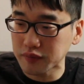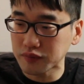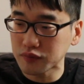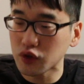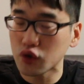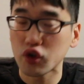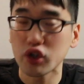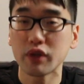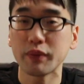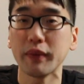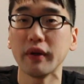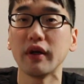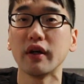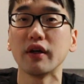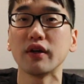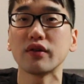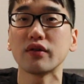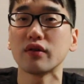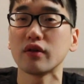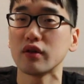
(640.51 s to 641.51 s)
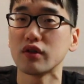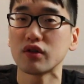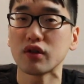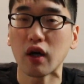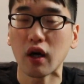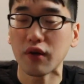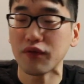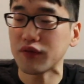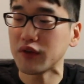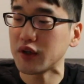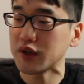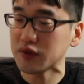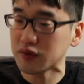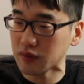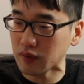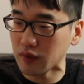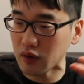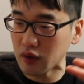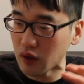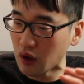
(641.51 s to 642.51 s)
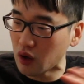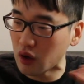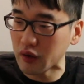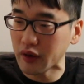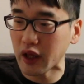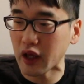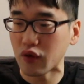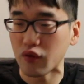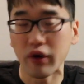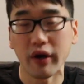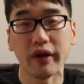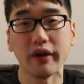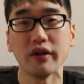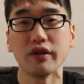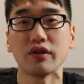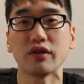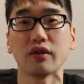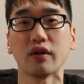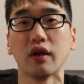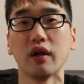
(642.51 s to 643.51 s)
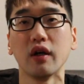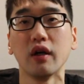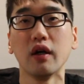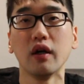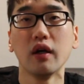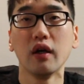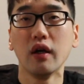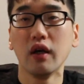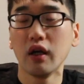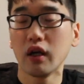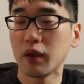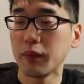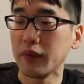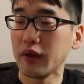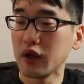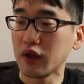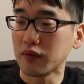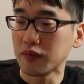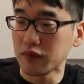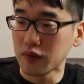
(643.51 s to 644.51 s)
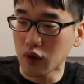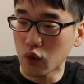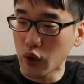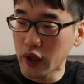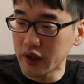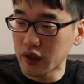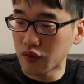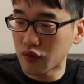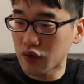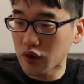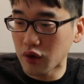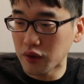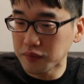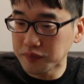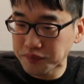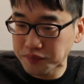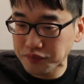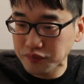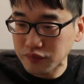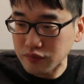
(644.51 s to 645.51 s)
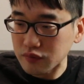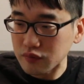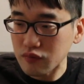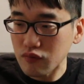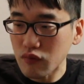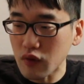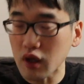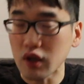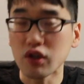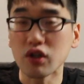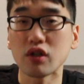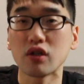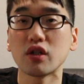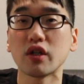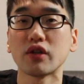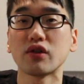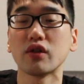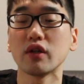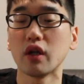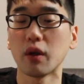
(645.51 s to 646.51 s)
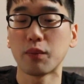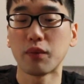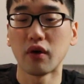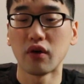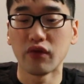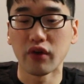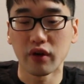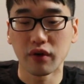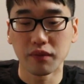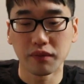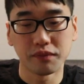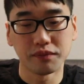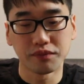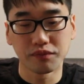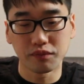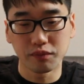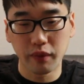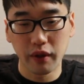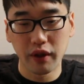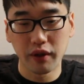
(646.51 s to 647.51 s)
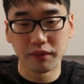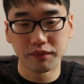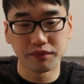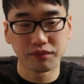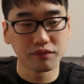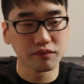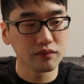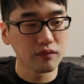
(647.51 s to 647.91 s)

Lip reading: crispiness, softness, all that right can be quite difficult just to get perfect. But